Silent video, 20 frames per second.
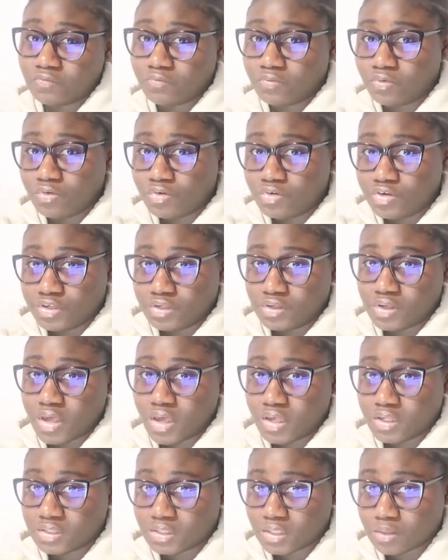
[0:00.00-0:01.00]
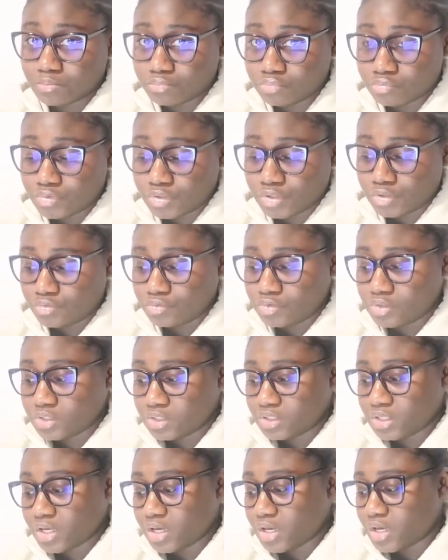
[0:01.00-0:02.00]
follow the example they use
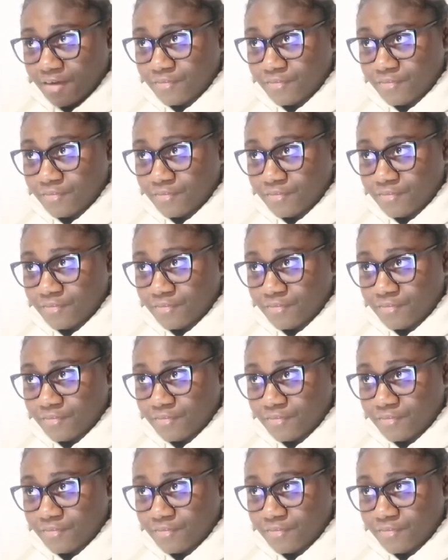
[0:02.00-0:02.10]
there.